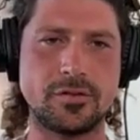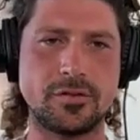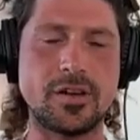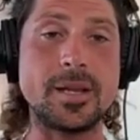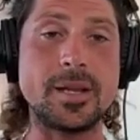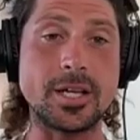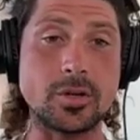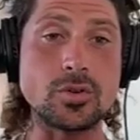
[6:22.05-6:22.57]

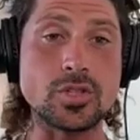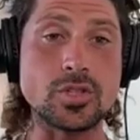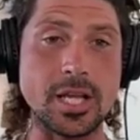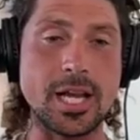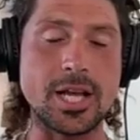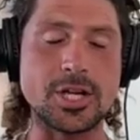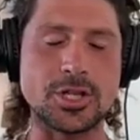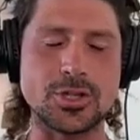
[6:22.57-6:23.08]
Family
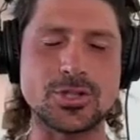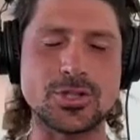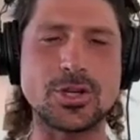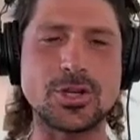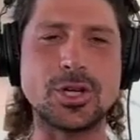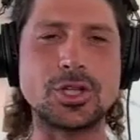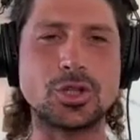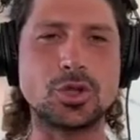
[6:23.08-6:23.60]
constellations
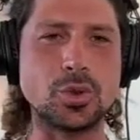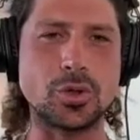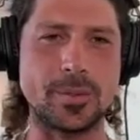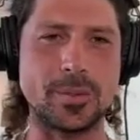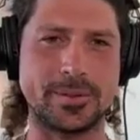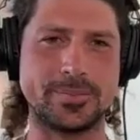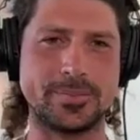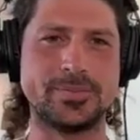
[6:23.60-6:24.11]
only took
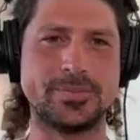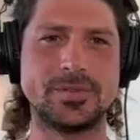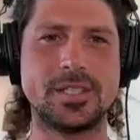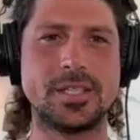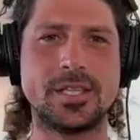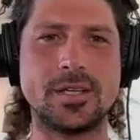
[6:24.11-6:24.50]
me. It